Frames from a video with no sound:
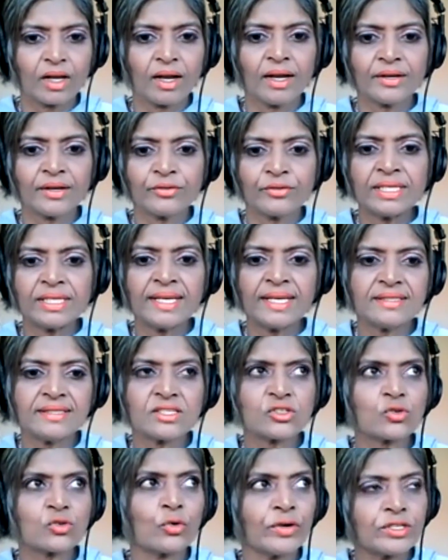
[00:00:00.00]
I relayed the
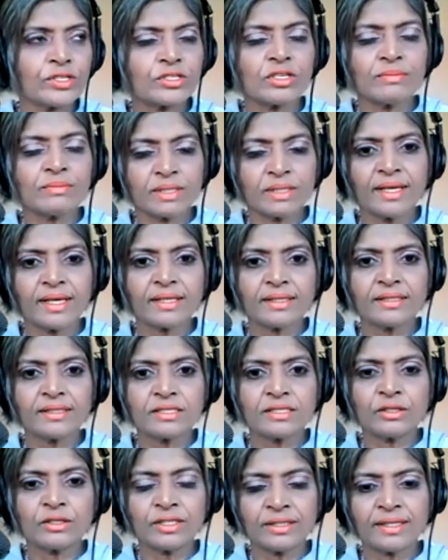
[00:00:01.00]
story to him in that
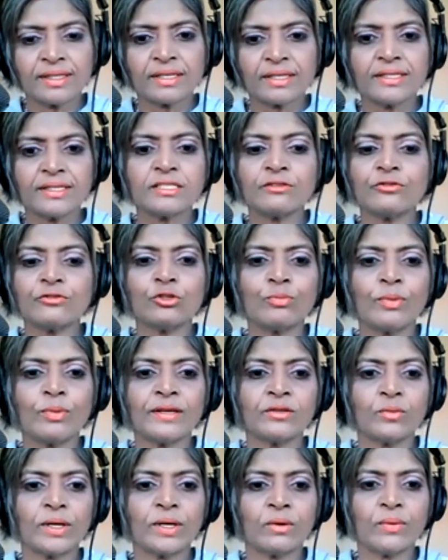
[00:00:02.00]
interview,
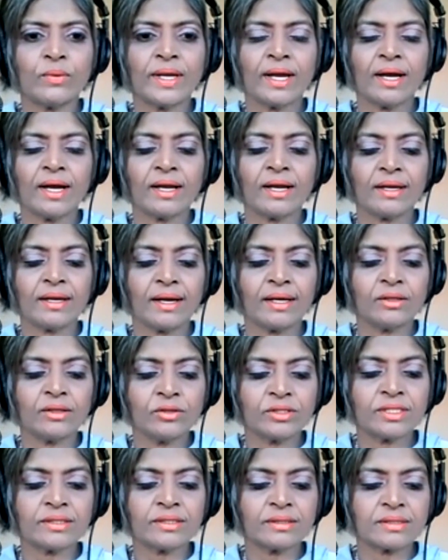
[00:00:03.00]
by the way, where I
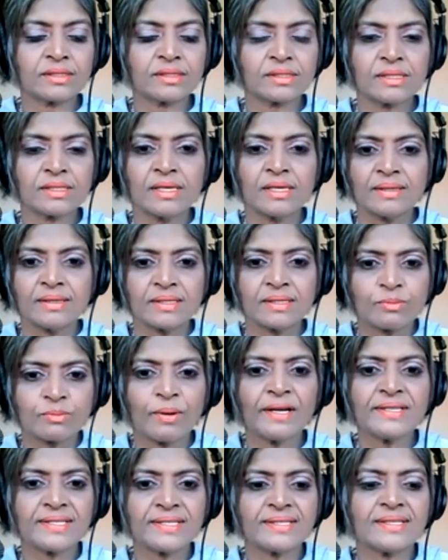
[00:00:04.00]
looked at the
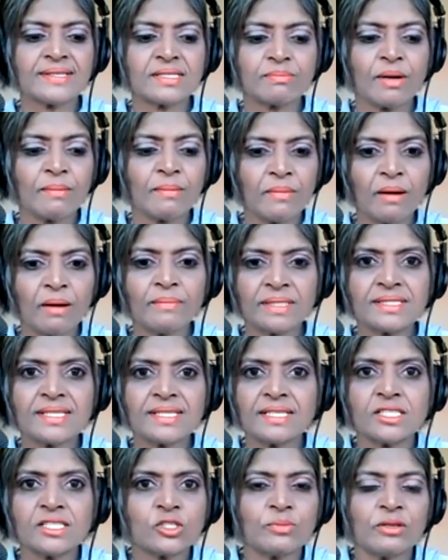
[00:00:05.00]
spices my mom had
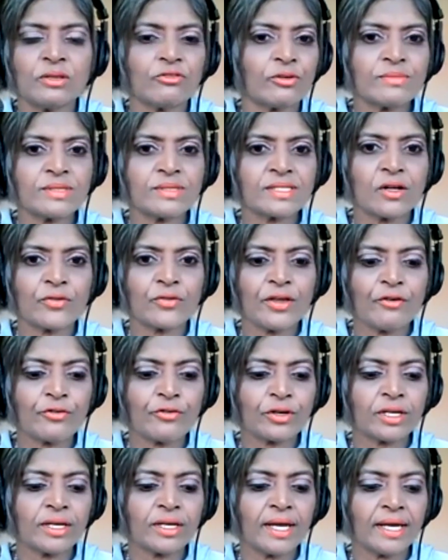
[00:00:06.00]
sent to me from South
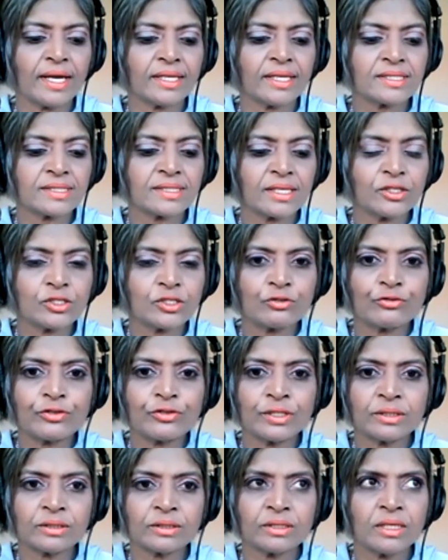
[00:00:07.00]
Africa, and I started to
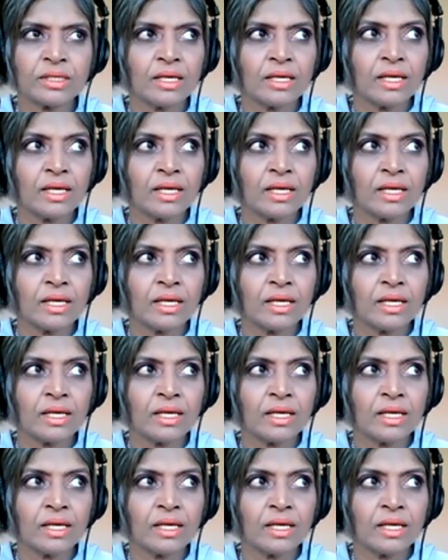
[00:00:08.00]
feel